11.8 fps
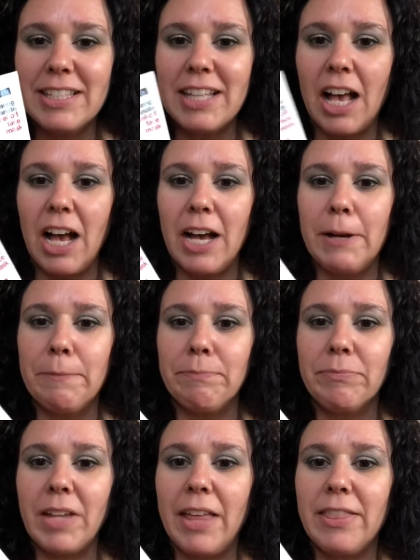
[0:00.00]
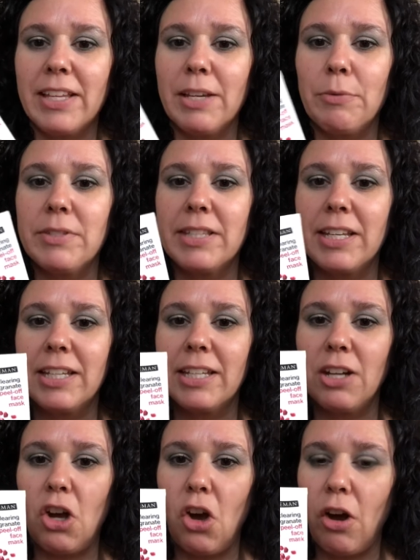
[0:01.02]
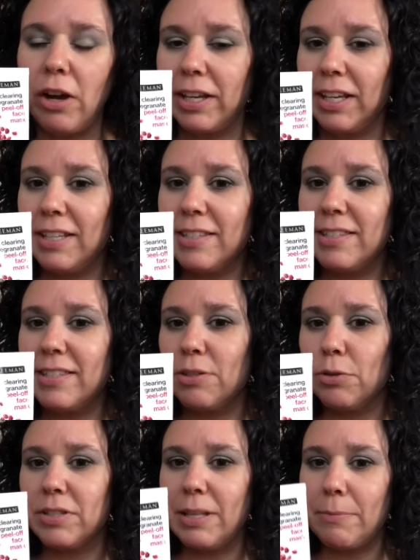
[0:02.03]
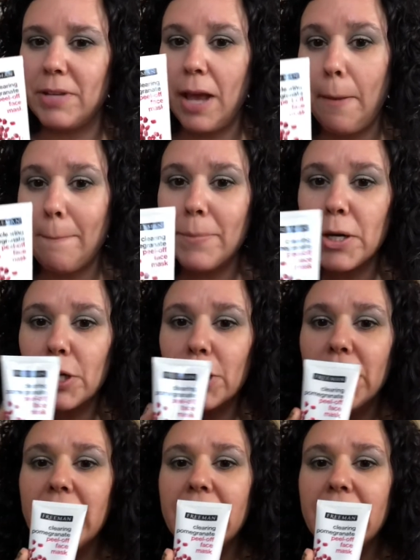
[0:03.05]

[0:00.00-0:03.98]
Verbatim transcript: Um, I think it was like in August or September.